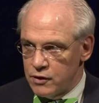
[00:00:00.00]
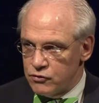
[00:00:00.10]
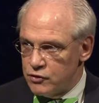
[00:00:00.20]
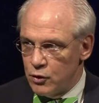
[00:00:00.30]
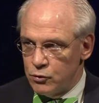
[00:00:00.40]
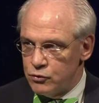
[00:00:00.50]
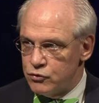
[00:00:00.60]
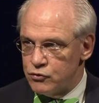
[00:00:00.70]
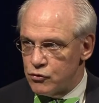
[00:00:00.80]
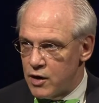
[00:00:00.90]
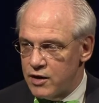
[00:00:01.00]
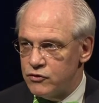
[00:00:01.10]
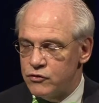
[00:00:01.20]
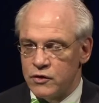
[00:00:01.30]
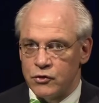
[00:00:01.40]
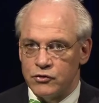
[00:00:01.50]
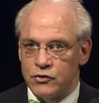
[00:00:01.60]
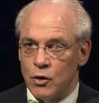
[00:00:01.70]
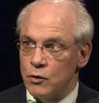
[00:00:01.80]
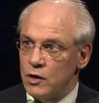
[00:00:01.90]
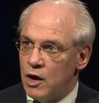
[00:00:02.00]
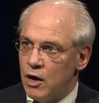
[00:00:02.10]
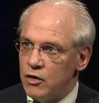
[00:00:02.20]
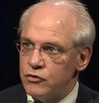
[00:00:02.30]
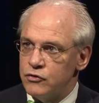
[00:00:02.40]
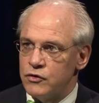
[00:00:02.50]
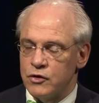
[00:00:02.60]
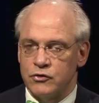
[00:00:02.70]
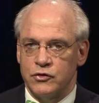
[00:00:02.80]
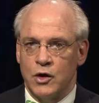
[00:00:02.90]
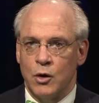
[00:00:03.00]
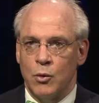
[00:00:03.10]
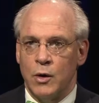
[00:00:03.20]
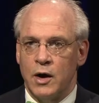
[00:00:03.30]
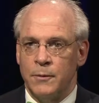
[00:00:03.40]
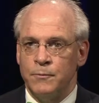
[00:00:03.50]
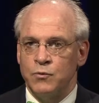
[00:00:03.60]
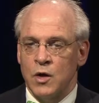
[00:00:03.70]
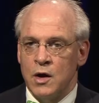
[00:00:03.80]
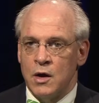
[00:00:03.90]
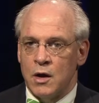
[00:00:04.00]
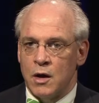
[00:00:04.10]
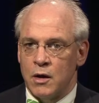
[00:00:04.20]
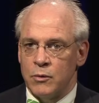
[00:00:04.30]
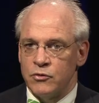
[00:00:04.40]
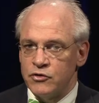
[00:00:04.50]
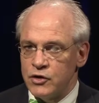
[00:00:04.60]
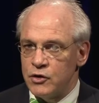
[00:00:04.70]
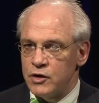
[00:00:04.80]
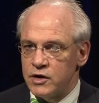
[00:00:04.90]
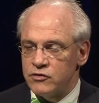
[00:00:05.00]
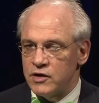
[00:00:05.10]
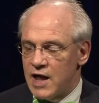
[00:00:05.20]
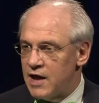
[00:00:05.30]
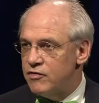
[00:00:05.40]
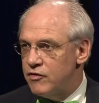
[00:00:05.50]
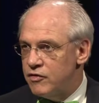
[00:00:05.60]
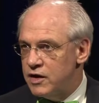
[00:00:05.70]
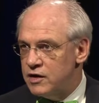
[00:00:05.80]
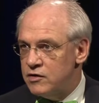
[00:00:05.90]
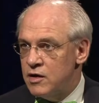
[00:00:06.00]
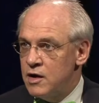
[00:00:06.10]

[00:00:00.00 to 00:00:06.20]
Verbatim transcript: There's no stress, there's no loss, there's no uh, uh, serious life event.